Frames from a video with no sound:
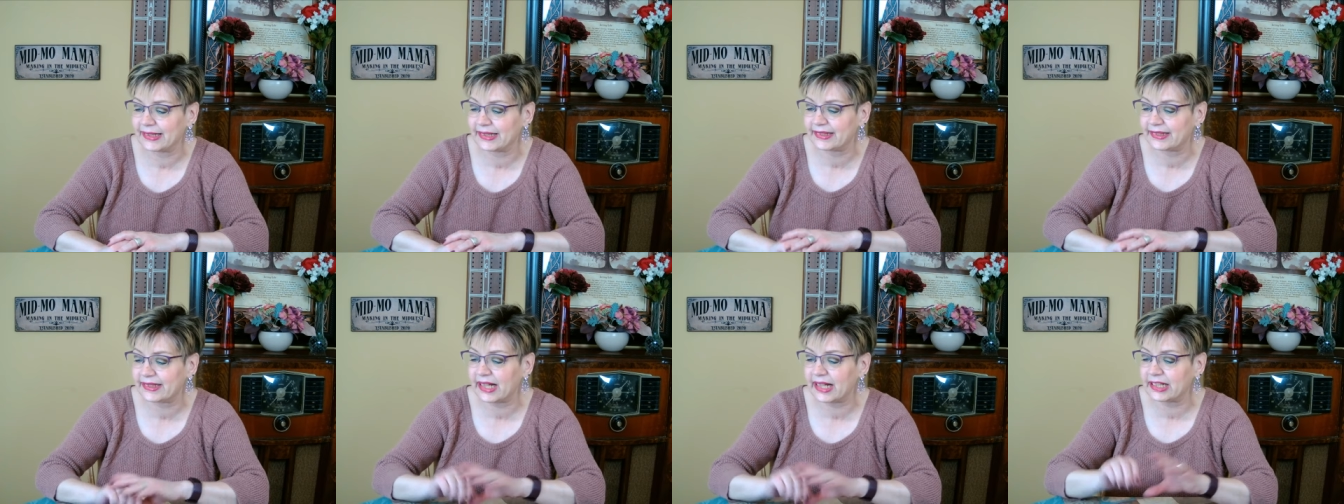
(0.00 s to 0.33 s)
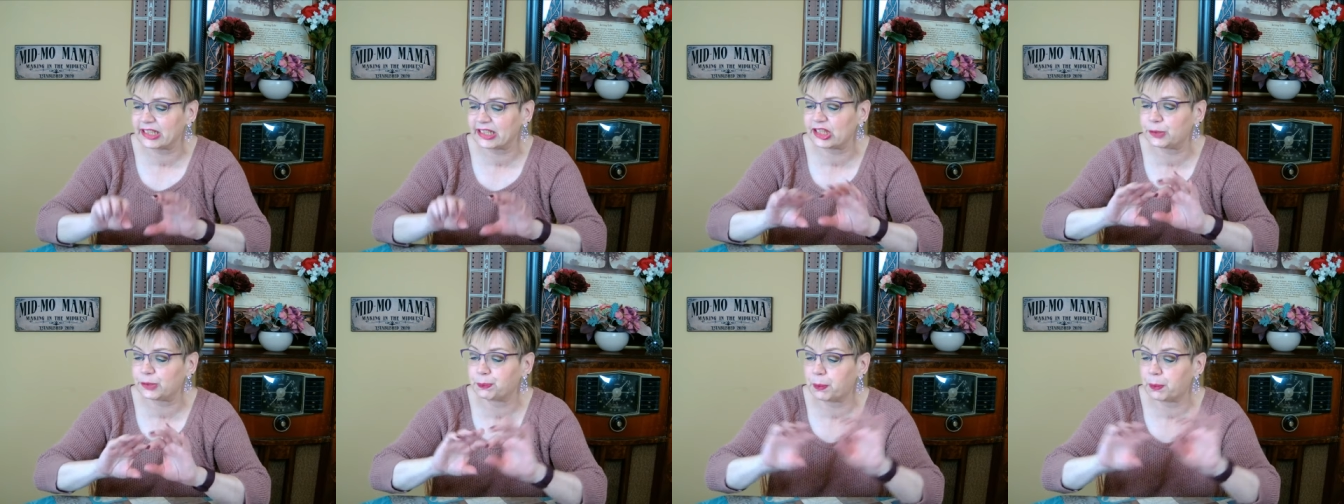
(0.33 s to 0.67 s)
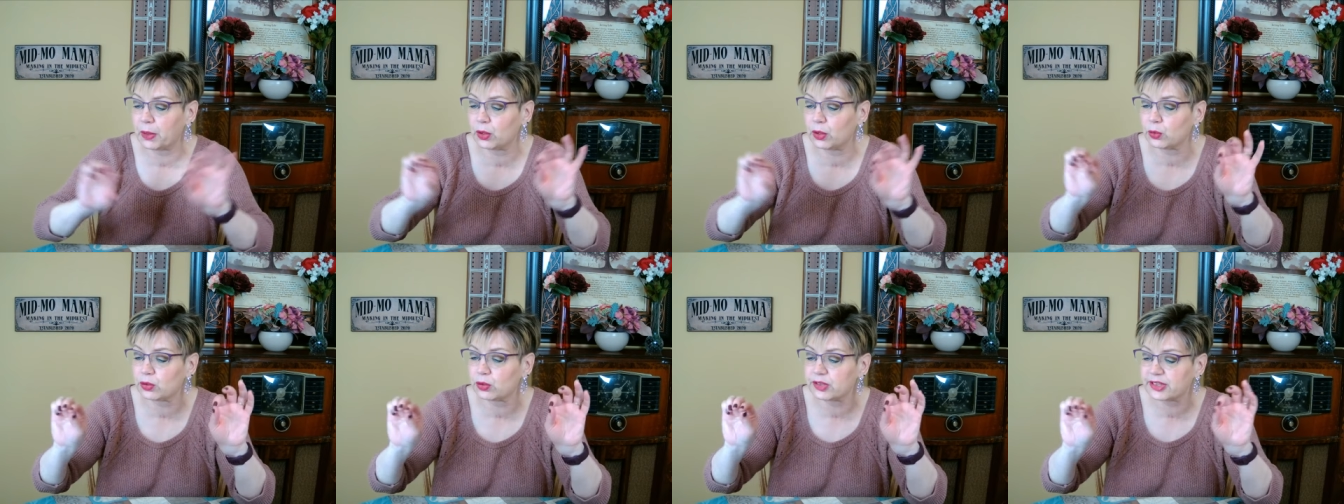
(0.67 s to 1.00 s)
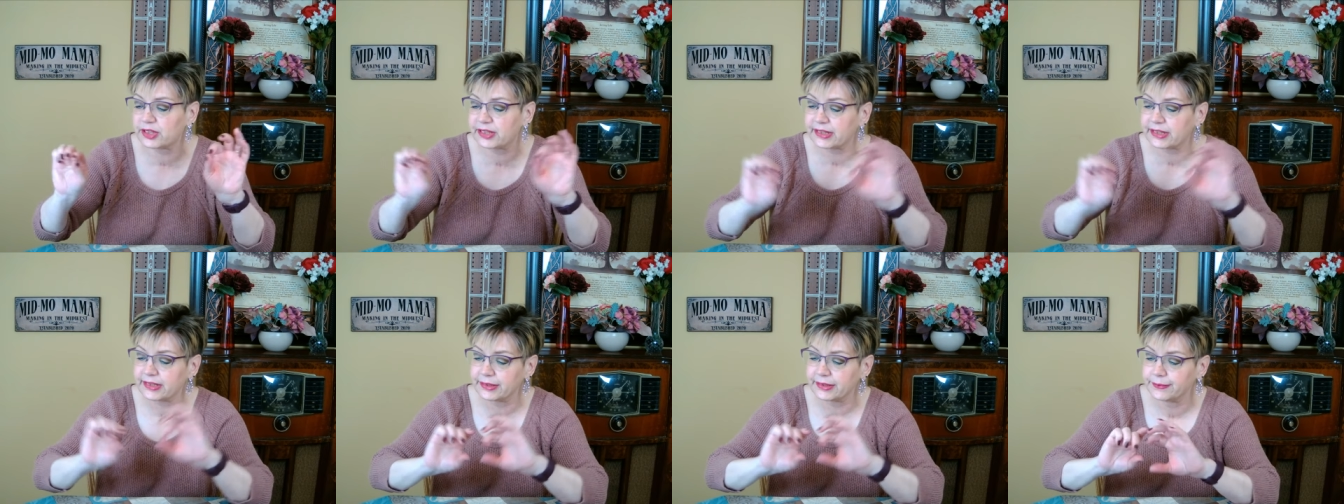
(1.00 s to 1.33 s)
It's got
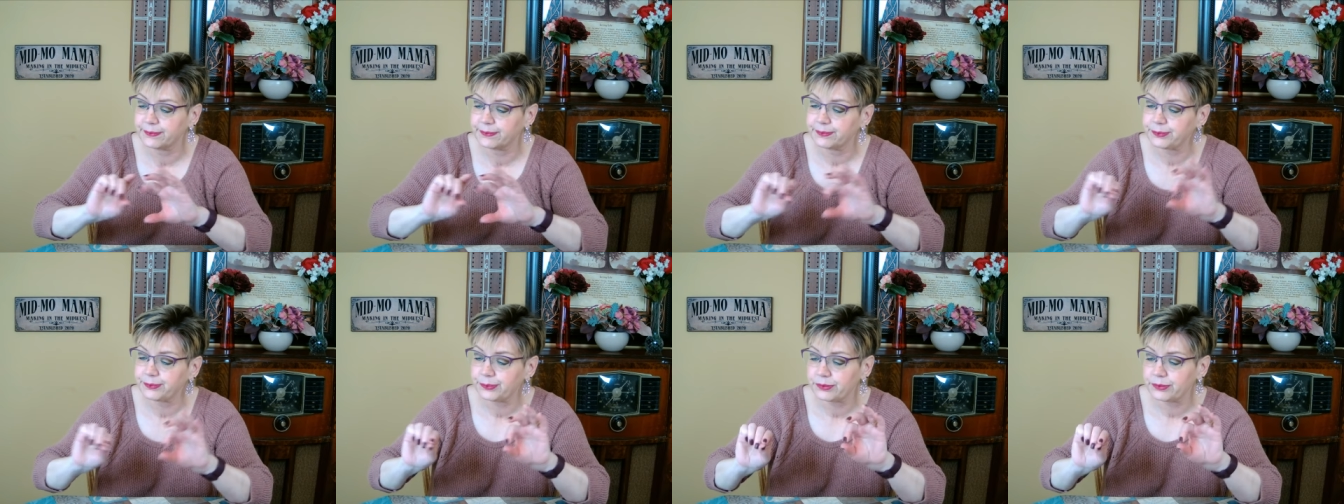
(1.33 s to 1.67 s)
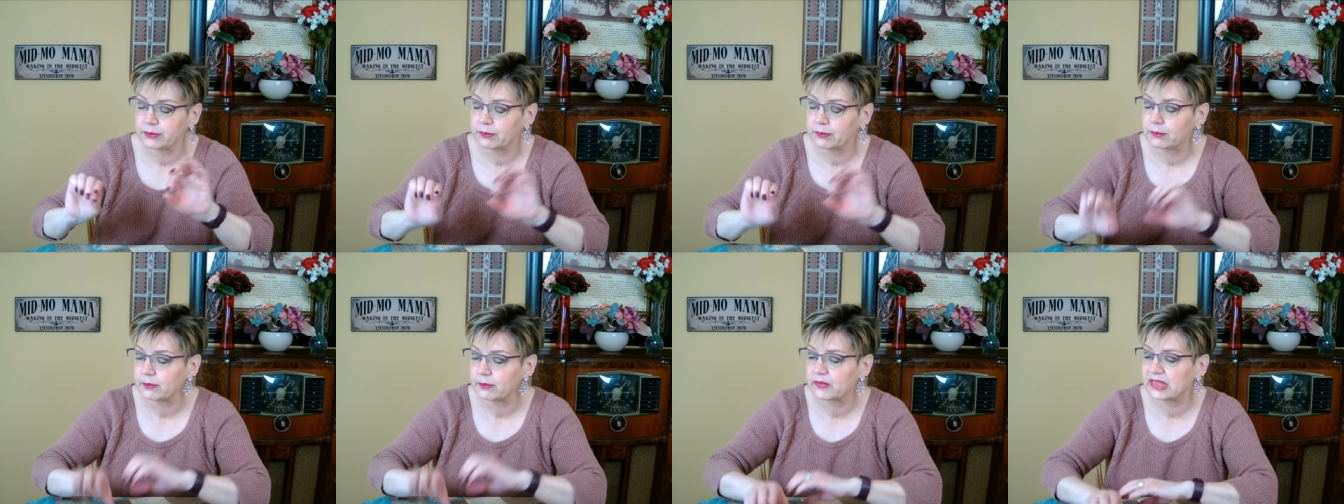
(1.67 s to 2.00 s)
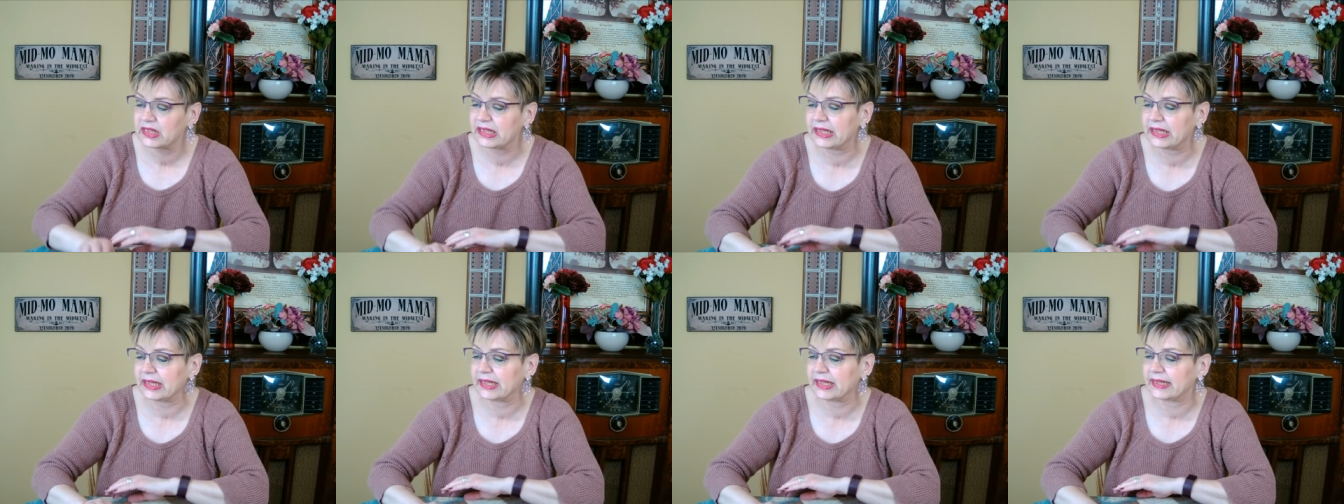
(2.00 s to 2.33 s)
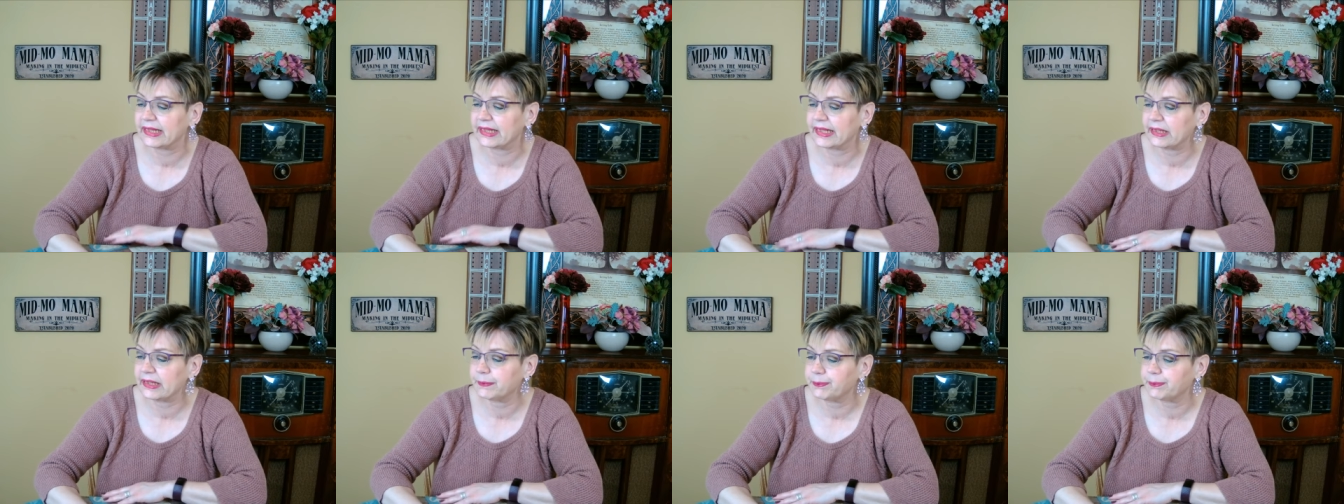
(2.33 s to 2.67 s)
spokes in
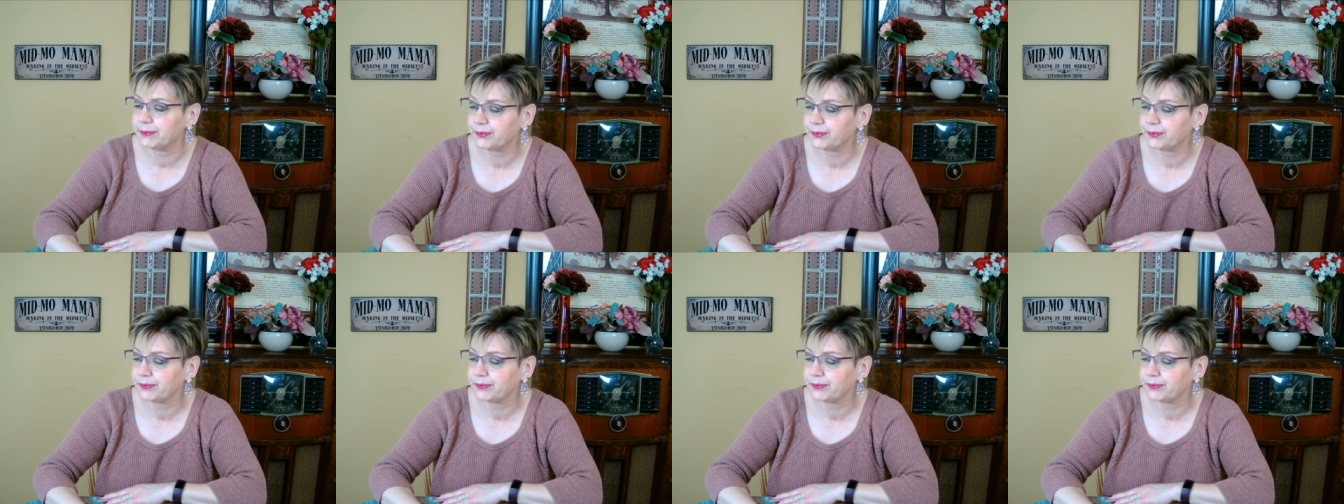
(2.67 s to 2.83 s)
it.